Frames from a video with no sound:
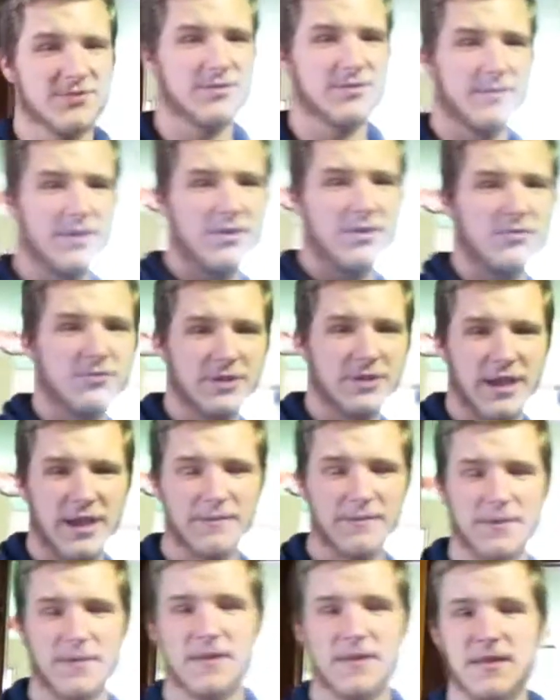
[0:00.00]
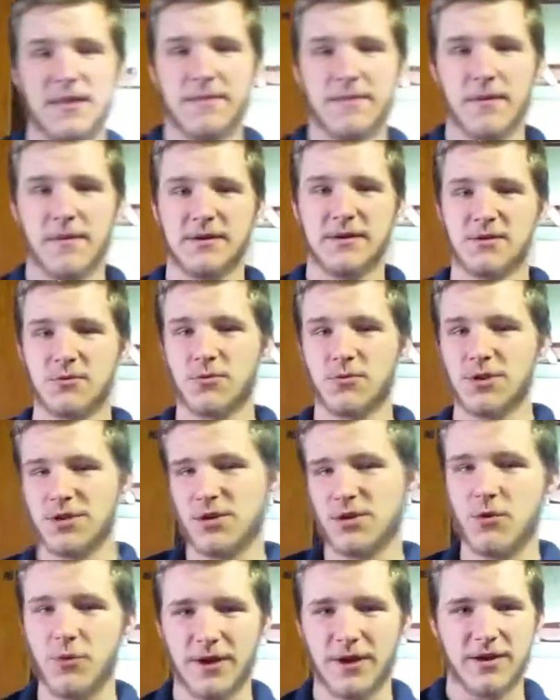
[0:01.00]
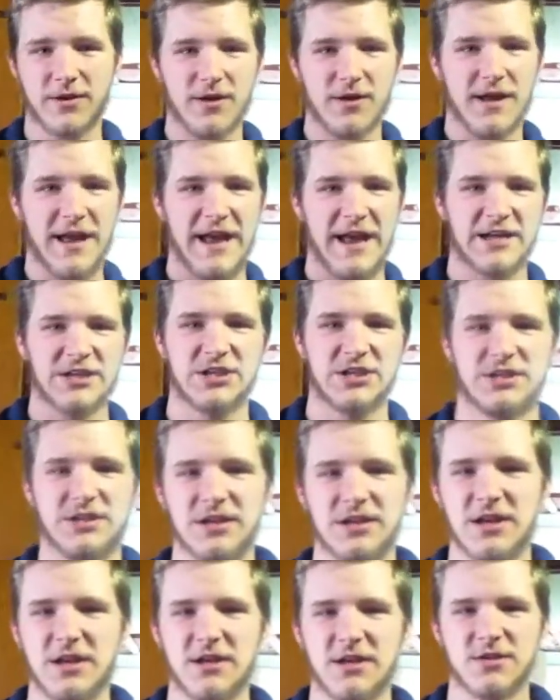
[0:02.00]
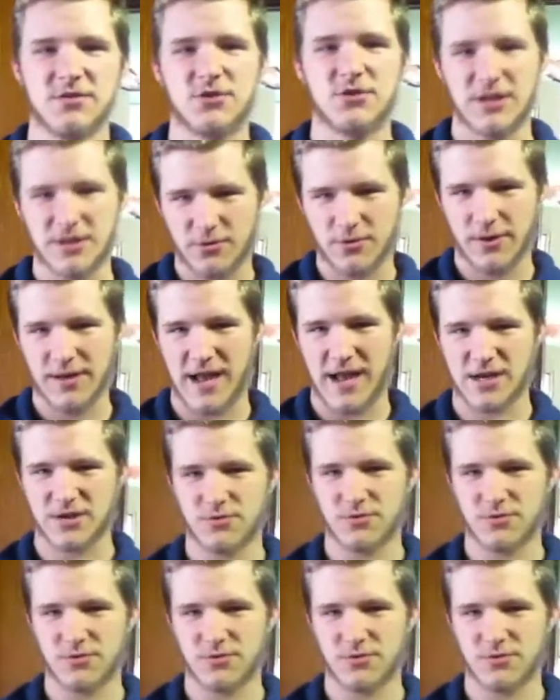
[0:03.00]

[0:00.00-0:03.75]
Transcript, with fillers: gonna be holding the camera. And remember, it's a really quick action. So try the quick action